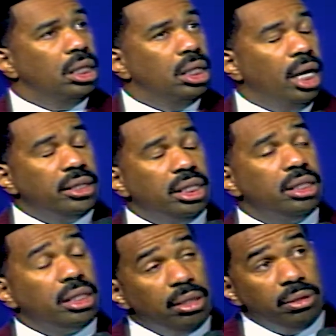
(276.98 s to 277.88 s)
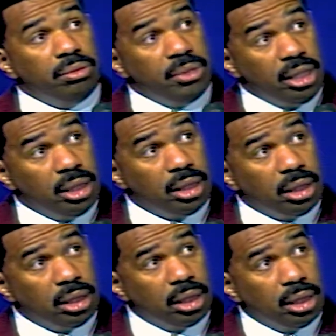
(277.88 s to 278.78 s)
I said, Excuse me?
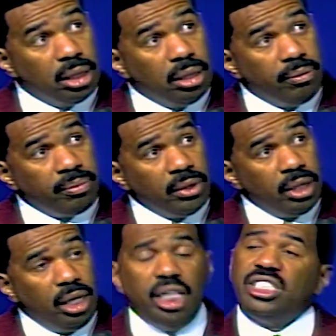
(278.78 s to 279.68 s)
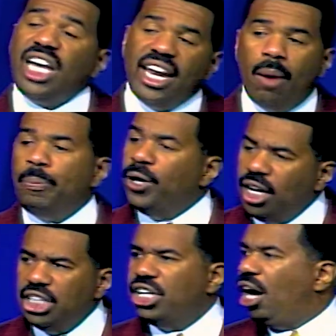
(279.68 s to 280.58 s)
He said, I'm
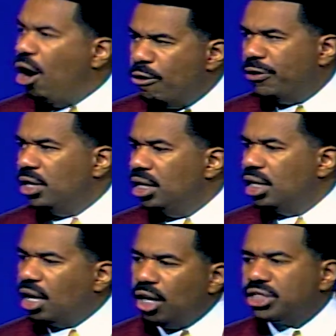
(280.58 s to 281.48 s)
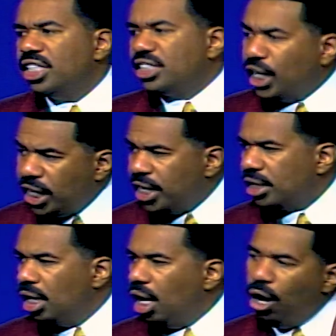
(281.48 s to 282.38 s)
pulling you over because the tent
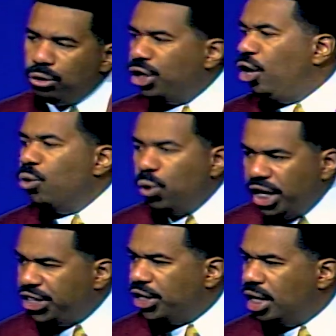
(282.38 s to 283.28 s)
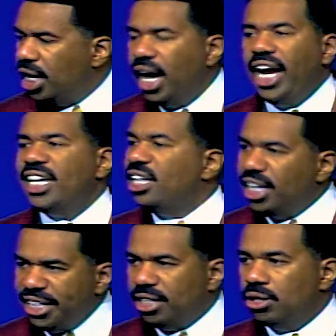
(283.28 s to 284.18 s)
on your window ain't
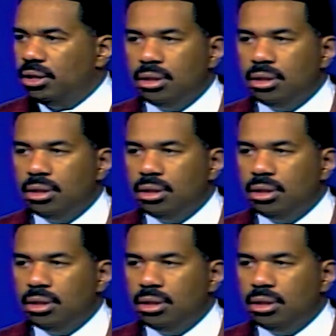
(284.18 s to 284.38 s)
legal.